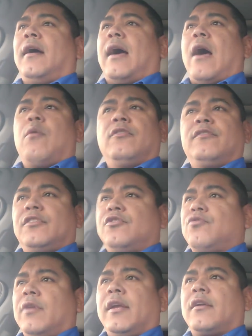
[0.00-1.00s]
I was a
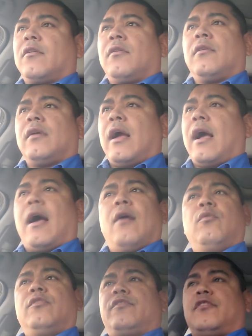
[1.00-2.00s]
drinker. I
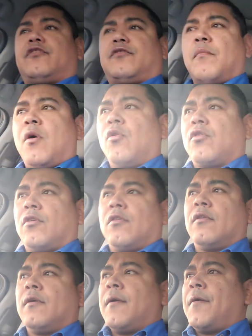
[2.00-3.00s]
was a smoker.